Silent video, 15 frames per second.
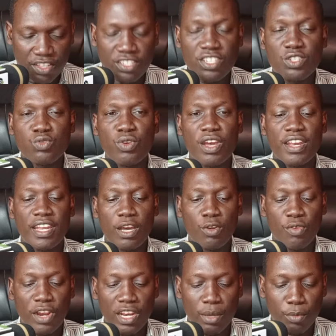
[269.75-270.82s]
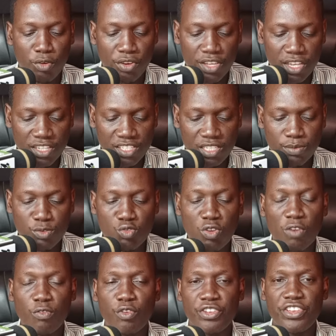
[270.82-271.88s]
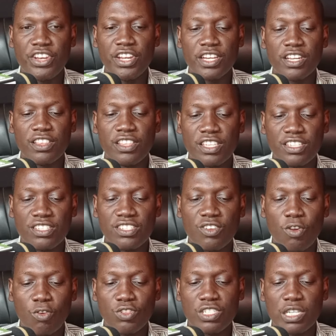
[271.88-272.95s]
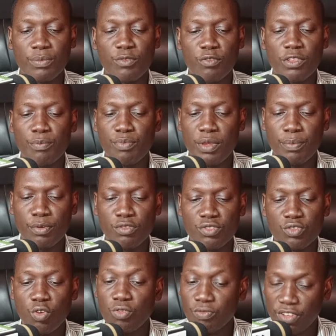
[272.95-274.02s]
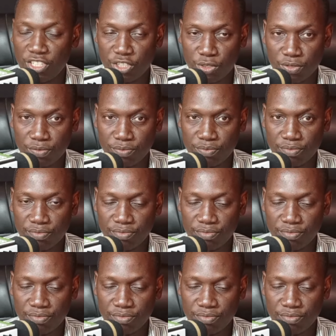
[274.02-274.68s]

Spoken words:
This is where now Raila Amolo Odinga seems to have originated this concept of the People's Convention.